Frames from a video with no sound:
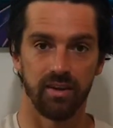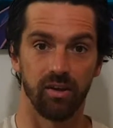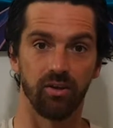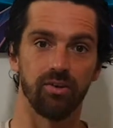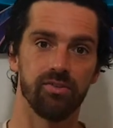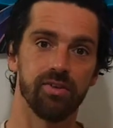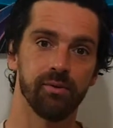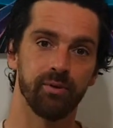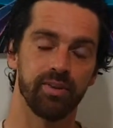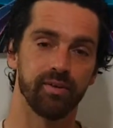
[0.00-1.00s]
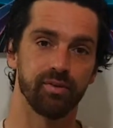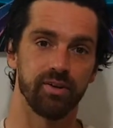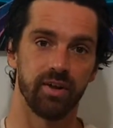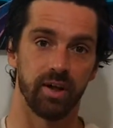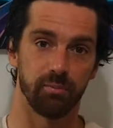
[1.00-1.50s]
that you can see with
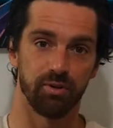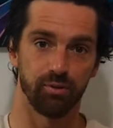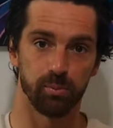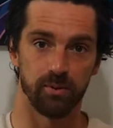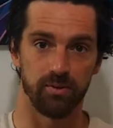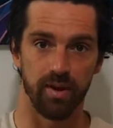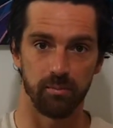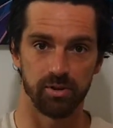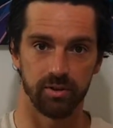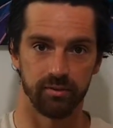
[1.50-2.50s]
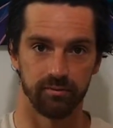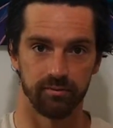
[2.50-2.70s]
different types of perception.